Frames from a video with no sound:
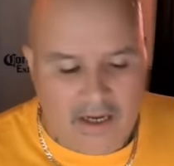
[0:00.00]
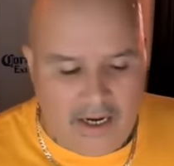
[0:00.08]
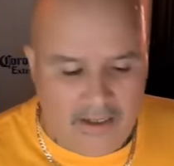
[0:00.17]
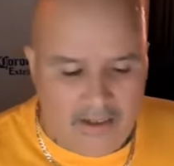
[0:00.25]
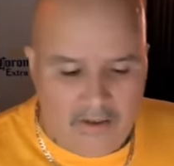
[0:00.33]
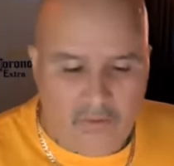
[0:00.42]

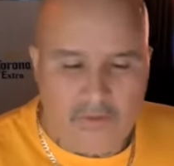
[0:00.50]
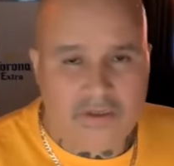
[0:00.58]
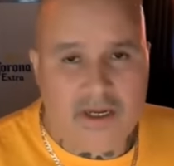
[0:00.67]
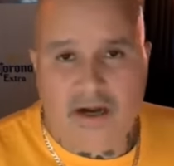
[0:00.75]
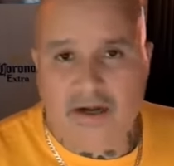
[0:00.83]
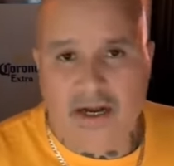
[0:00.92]
I didn't know he
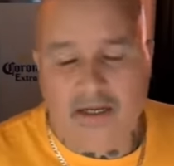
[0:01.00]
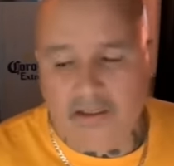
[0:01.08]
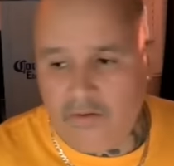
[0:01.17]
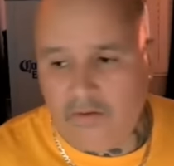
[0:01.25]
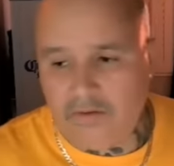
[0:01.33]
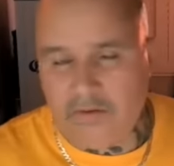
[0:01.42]
was a Kana.
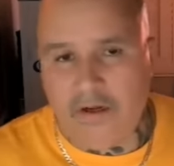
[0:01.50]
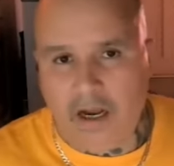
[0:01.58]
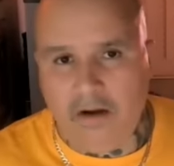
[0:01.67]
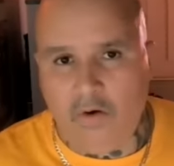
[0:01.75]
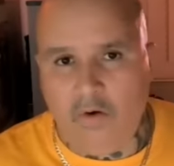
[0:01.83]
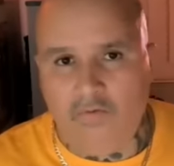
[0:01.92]
He goes,
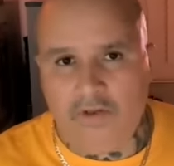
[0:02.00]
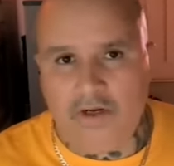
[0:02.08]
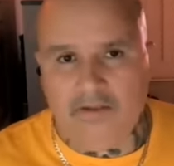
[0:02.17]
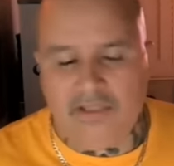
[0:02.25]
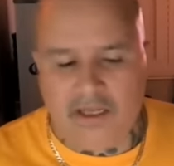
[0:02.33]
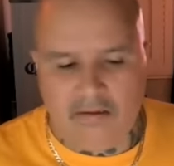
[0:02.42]
I'll go over
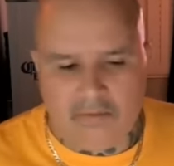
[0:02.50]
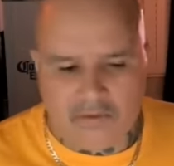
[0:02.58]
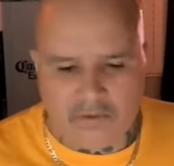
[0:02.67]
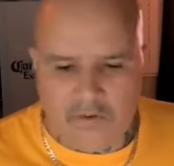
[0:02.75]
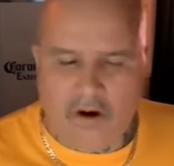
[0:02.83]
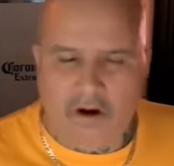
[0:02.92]
there and tell him.
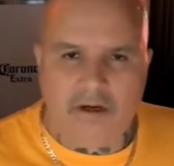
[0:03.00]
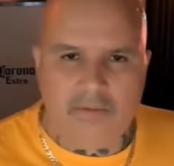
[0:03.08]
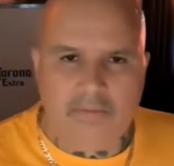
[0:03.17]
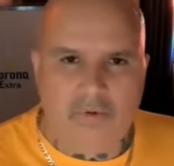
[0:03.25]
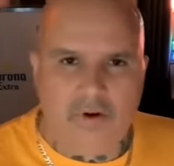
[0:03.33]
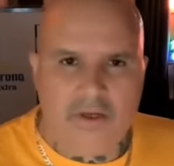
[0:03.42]
So Artie
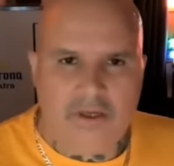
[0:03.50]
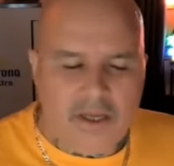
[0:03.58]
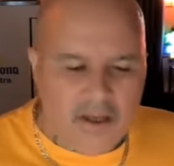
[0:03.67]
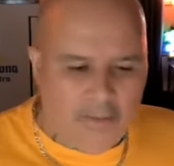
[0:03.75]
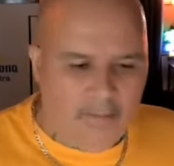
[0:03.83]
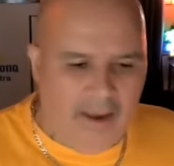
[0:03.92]
Boy
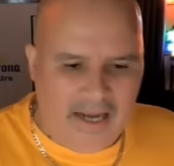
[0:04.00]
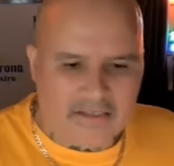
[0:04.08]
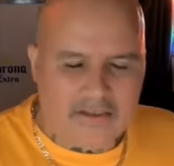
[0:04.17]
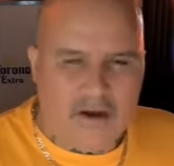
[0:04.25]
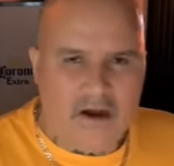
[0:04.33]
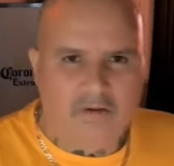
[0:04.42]

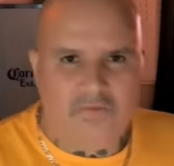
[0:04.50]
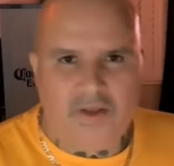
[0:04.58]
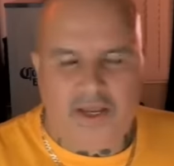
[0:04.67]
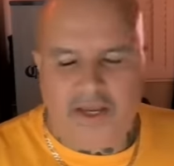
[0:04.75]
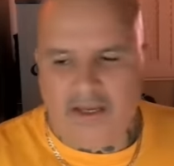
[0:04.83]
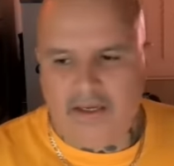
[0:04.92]
backs off
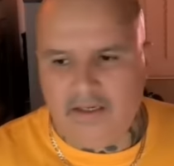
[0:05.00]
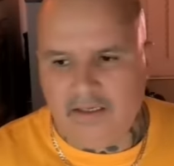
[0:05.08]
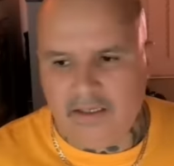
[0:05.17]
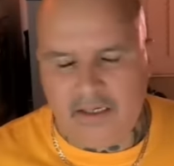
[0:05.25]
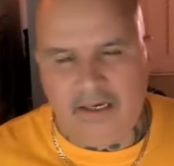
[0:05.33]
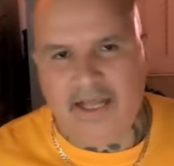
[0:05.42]
and
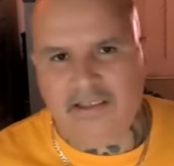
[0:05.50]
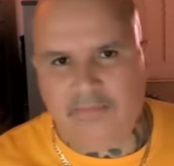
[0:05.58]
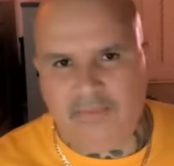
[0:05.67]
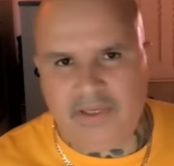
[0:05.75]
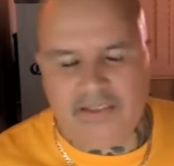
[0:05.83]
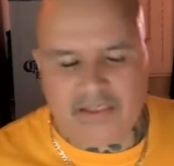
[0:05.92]
he lets
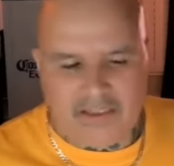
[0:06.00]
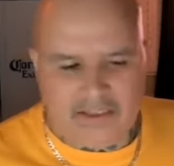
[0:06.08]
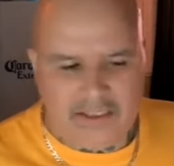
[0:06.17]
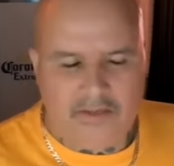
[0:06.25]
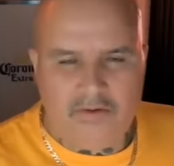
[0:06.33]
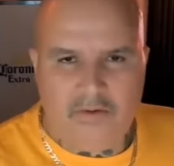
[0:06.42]
Beast
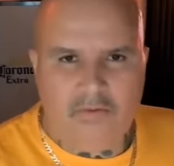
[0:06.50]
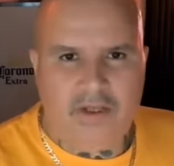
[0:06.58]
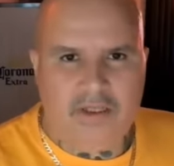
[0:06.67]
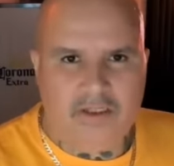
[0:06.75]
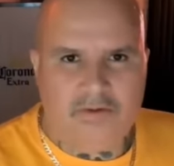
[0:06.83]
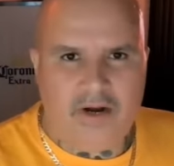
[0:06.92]
continue to
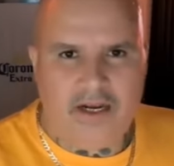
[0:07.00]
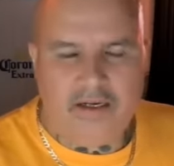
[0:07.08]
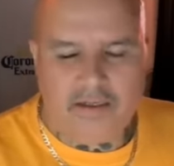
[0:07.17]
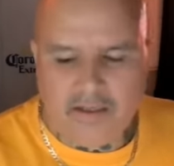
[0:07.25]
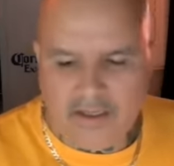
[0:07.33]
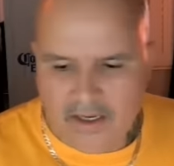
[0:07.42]
run the track.
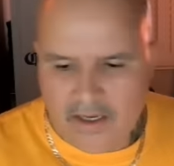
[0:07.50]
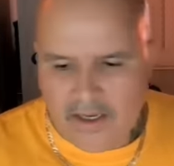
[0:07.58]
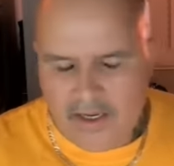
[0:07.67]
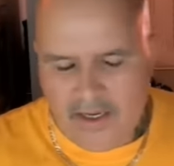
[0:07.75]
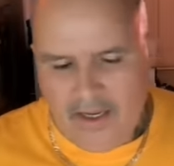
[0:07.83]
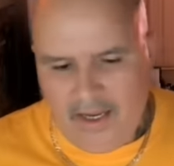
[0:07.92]

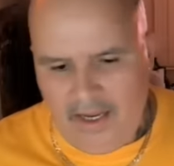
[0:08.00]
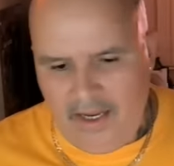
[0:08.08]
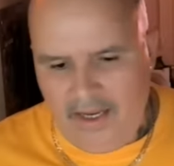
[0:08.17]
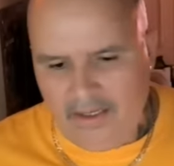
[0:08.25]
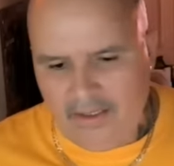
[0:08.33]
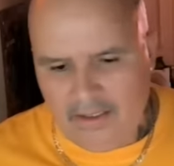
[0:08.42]

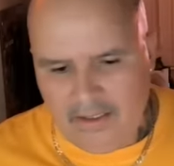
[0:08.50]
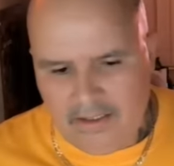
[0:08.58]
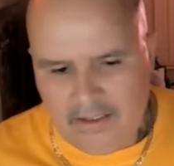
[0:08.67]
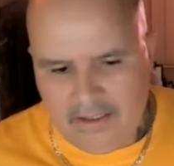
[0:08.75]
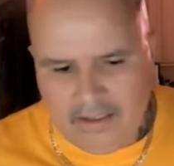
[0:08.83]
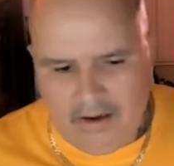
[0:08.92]
And
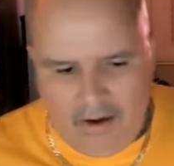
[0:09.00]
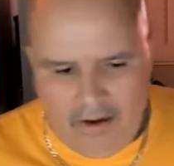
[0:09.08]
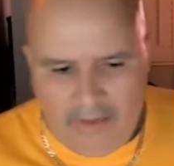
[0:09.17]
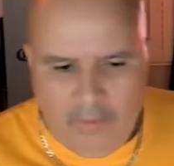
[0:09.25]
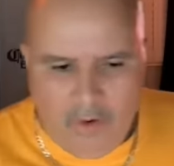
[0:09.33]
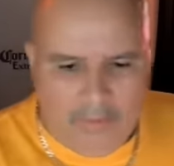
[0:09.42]

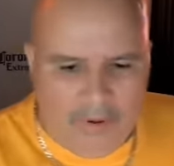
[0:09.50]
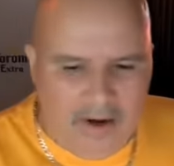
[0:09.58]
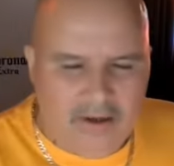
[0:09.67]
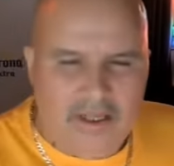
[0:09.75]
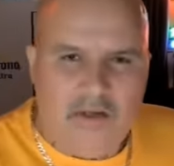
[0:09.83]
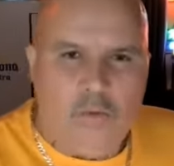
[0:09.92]
Artie Boy
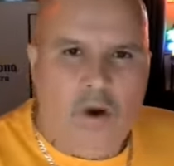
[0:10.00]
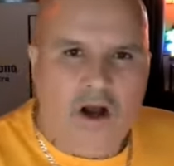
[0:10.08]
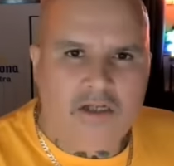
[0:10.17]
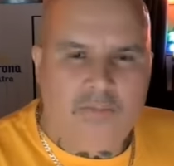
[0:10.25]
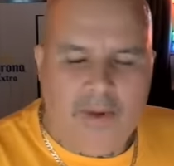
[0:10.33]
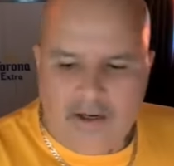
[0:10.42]
apparently he
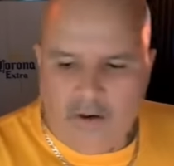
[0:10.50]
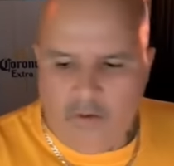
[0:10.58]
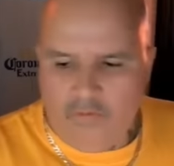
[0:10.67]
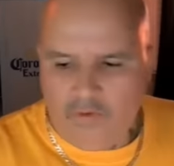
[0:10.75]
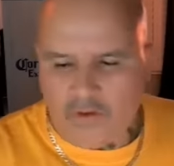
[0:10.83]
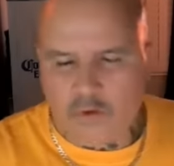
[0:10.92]
walks back
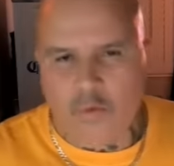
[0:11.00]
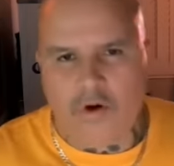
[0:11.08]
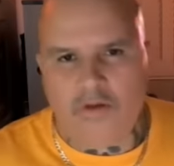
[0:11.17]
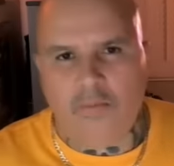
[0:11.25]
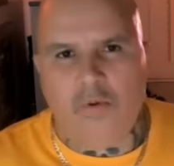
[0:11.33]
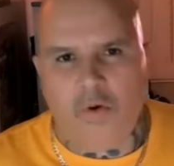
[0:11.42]
over to
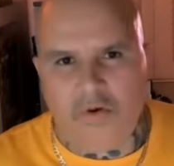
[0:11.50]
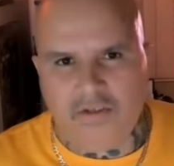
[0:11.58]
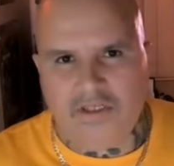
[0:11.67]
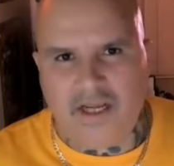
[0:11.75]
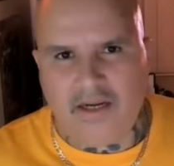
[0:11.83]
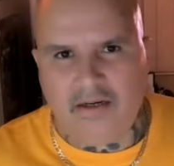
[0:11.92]
where the
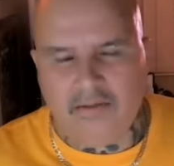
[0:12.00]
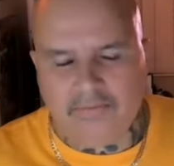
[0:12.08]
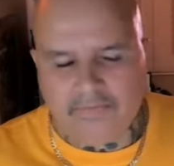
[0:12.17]
porter's at.